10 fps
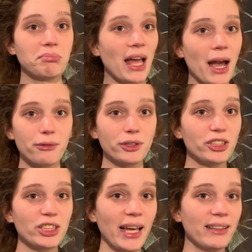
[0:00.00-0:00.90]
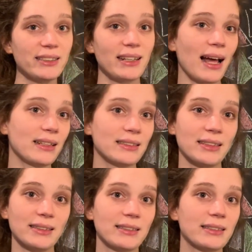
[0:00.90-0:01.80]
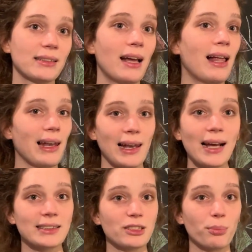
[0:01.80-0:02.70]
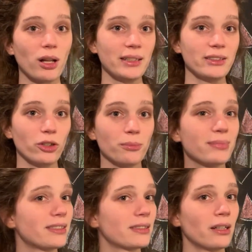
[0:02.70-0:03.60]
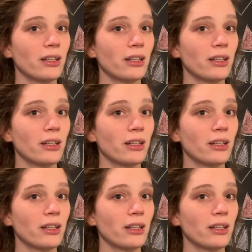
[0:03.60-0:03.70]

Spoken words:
average case analysis, lattice polytopes,